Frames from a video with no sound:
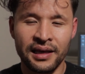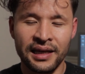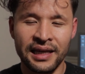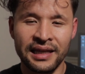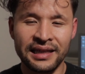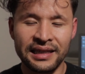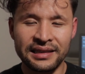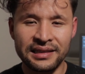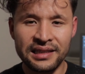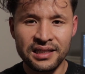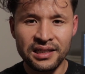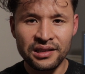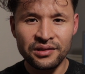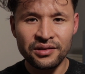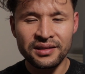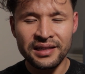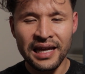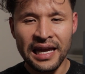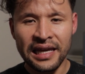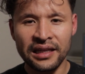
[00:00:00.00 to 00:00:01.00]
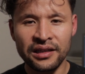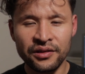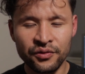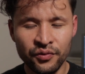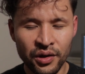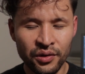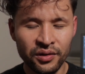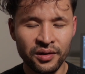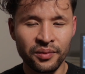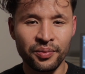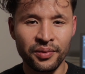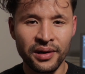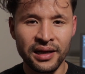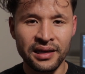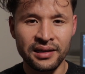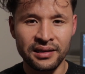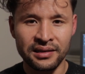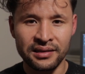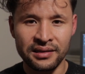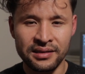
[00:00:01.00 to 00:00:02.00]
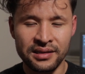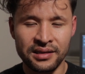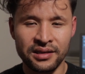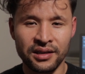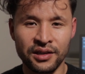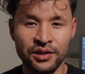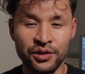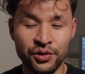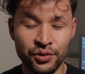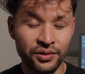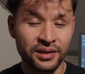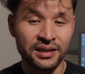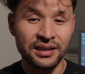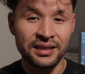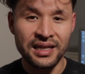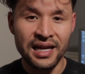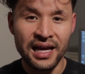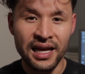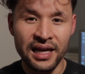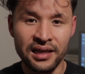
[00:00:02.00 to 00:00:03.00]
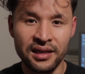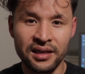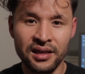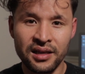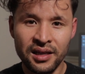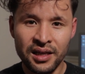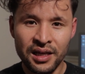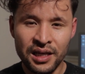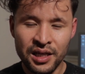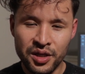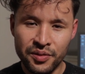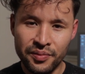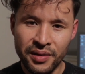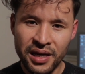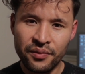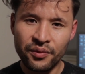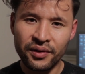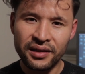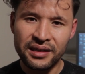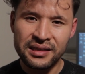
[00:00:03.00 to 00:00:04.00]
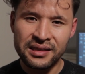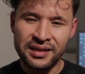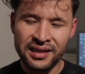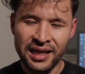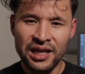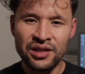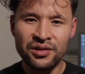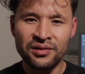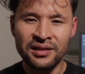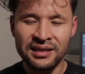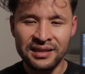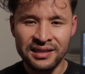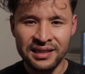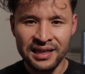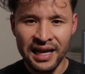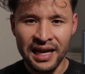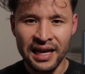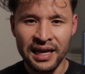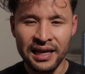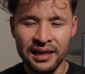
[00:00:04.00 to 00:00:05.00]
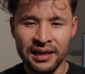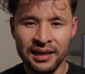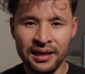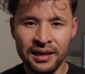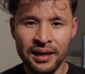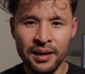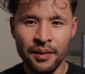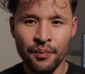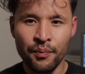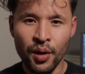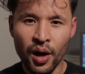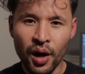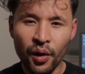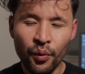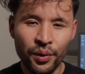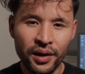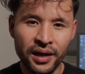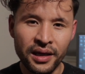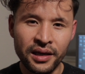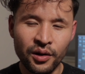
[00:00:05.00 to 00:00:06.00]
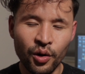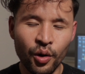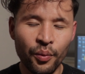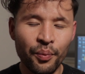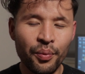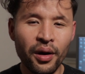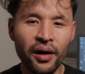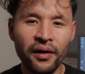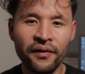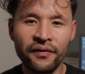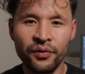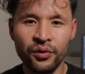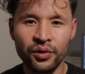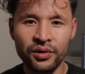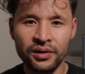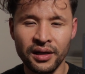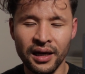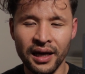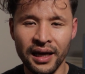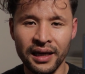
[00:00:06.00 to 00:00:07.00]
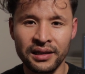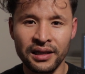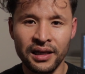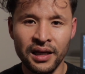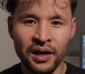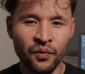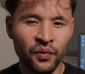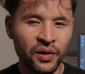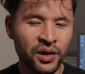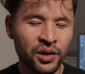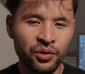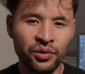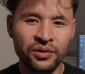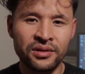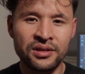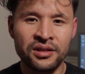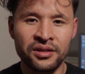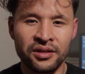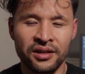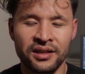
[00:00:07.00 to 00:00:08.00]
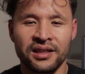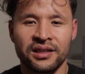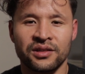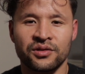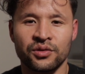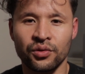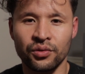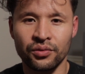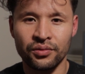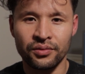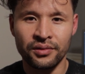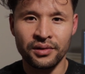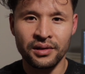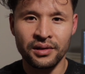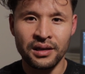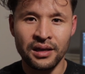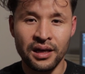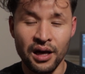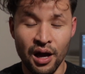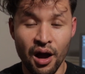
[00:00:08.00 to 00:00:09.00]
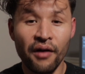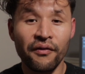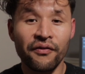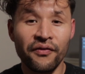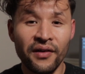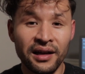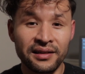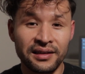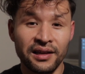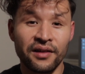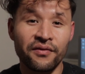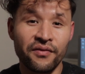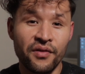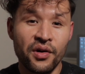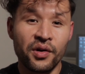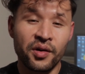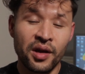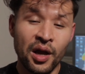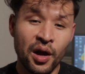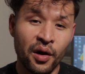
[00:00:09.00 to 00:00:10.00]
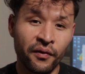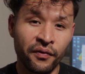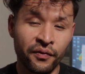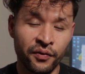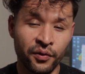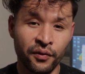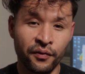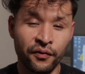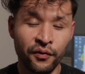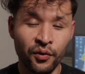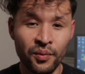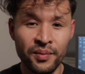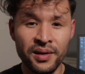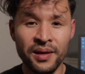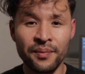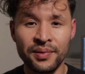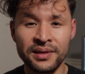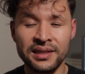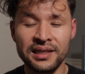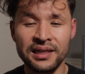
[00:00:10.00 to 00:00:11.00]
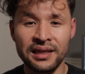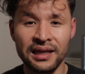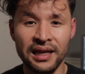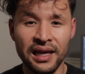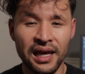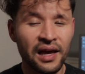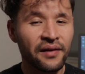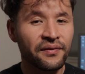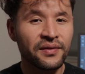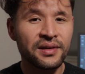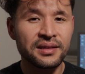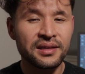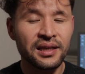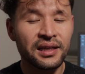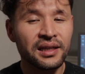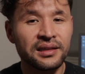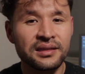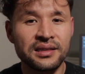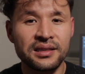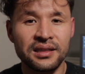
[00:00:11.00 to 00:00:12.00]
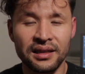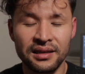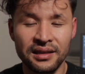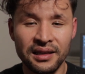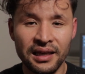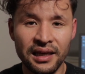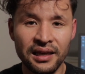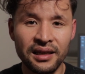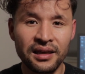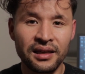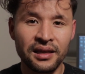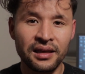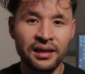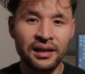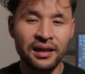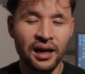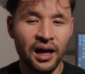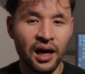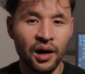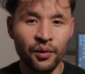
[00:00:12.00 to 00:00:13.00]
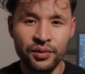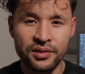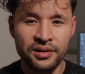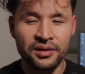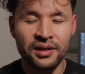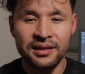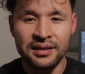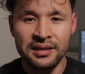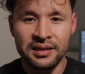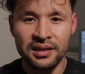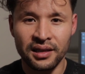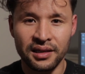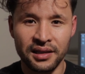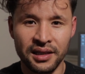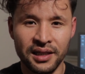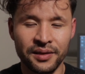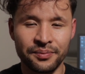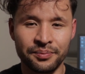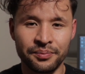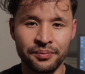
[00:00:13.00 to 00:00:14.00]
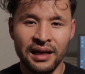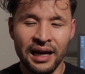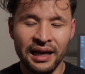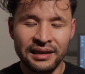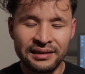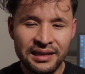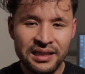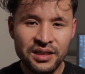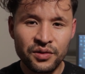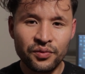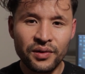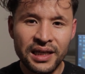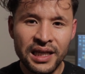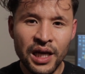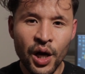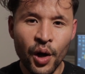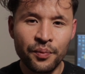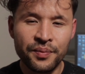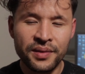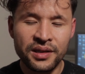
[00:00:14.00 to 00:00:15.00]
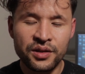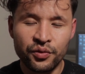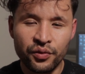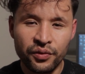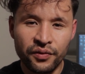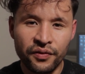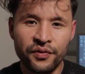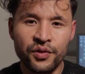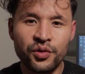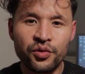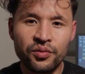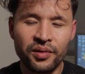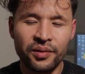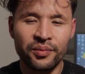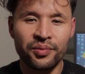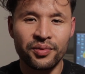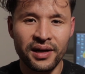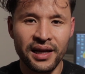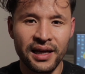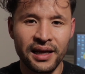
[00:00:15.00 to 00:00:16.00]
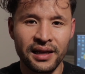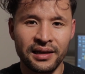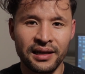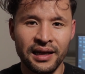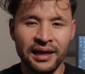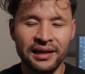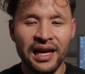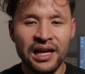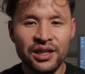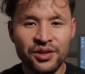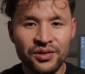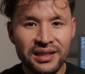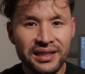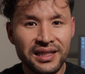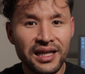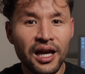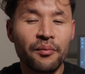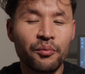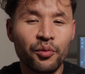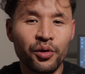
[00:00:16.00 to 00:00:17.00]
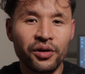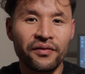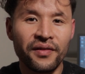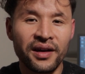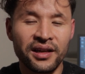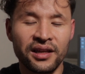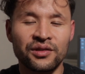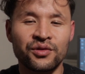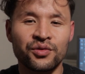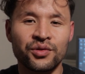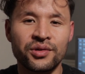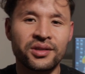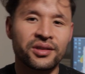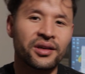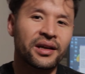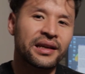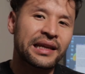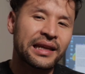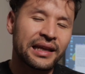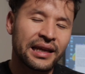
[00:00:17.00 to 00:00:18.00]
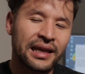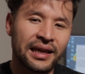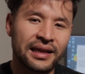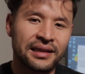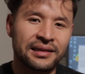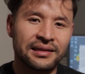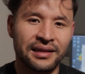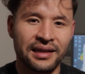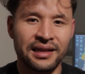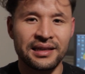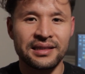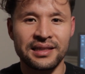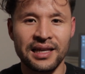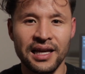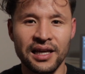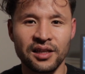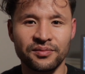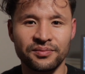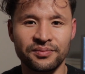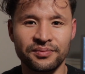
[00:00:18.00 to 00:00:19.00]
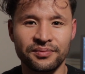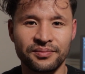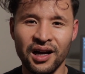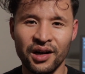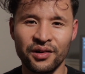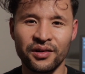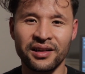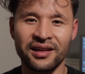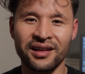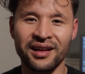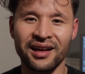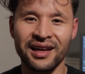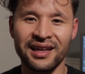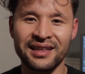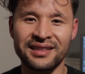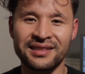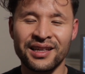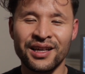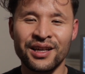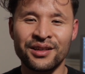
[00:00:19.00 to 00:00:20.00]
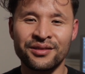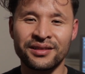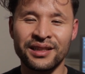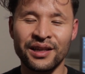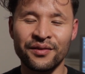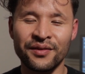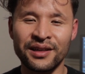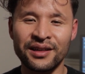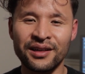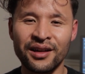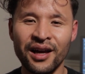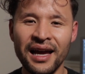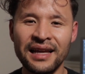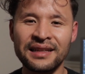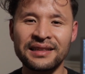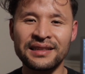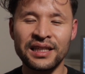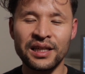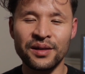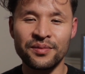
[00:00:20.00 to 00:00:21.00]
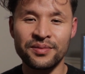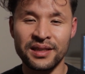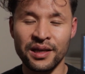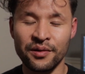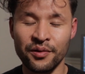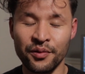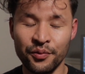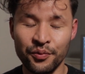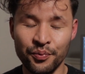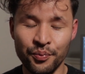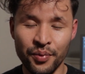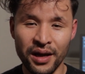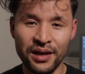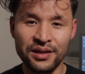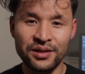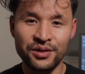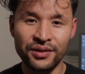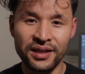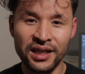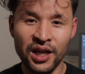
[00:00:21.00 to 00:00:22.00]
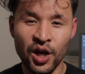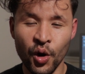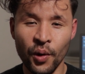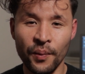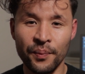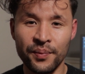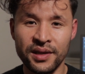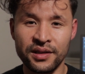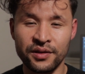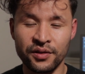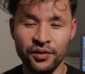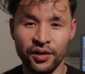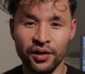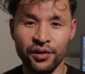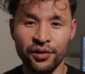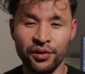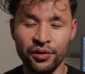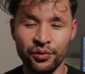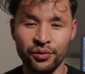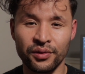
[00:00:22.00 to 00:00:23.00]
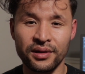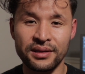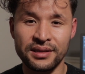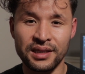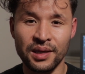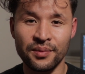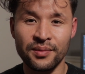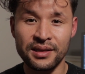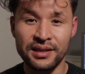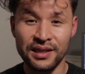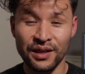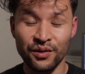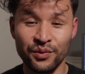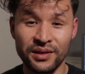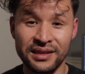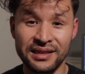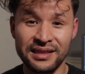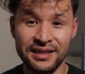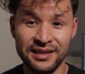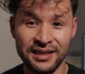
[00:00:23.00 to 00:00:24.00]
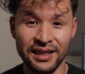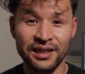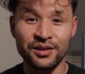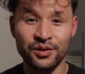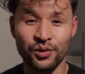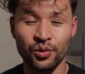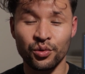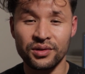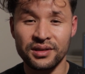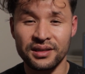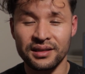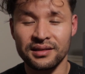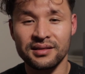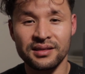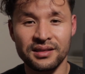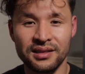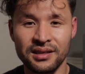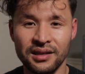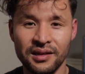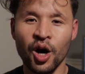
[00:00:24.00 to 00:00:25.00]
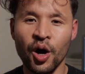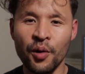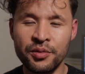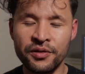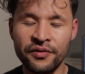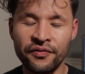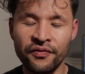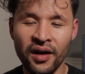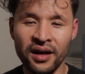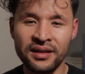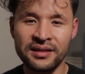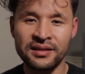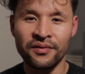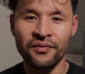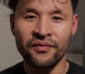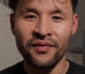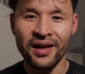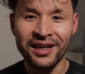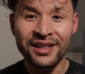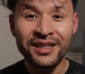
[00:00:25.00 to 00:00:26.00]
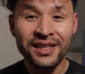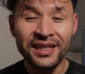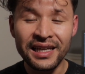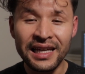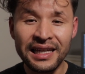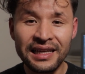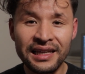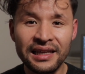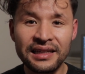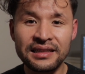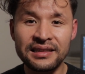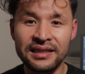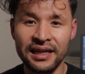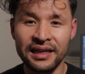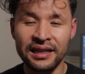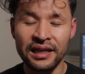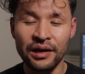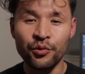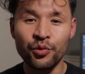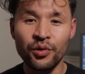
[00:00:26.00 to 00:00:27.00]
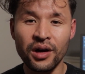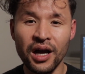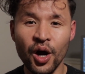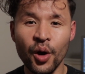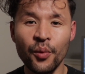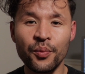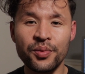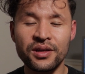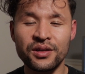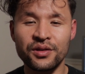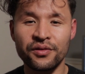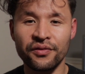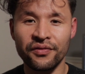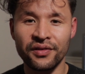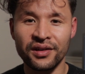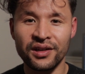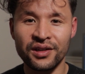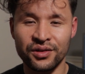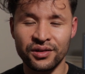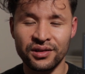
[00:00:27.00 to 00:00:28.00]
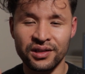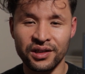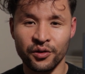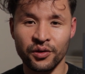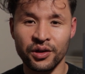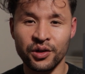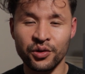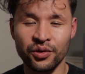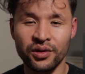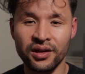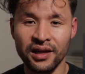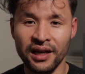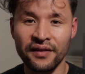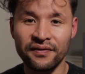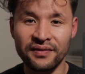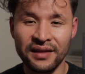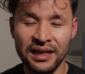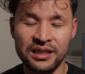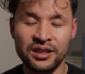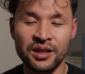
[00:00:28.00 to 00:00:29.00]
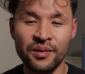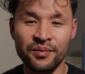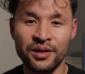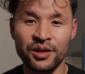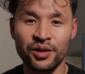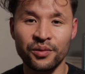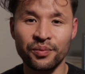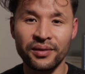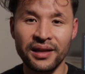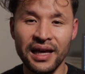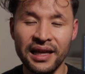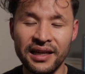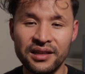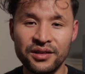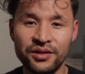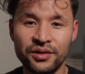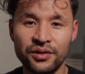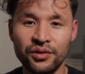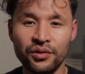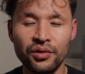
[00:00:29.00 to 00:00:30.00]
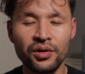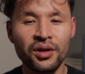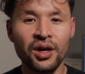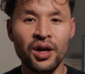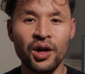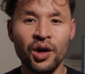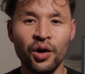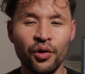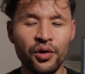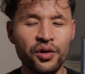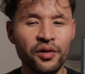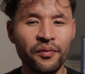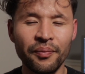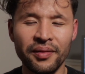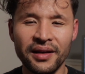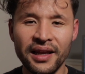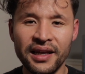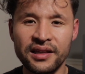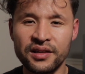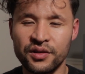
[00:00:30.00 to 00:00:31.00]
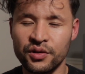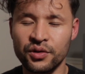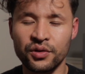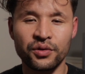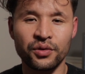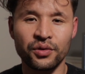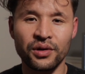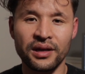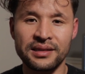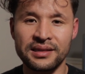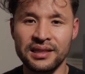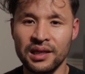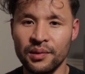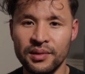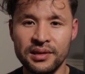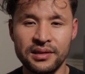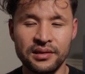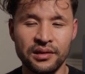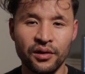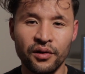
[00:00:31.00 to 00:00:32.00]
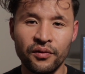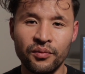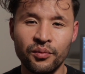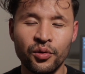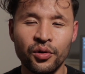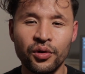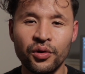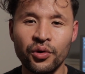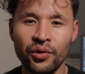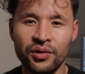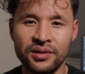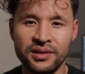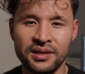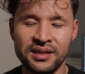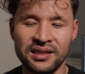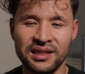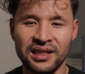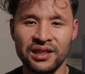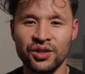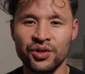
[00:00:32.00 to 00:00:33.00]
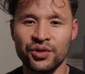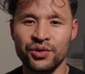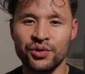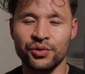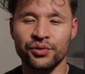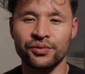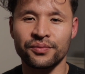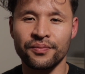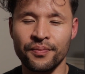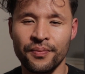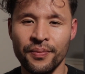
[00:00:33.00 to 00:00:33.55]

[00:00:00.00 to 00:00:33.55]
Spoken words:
In addition to taking a regular break and study during the day, you may want to schedule a day per week or per fortnight where you don't study at all. I found that very helpful. For me in particular, every second Sunday, I was not studying. And this really helped me to refuel my brain and actually get motivated to study again the next day. Alright guys, so there were 9 tips that will personally help me to get through a semester with 6 courses. I hope you find some value in it, and it will help you to finish your degree quicker if that's something you're planning to do, or you're planning to do a semester of more courses than usual.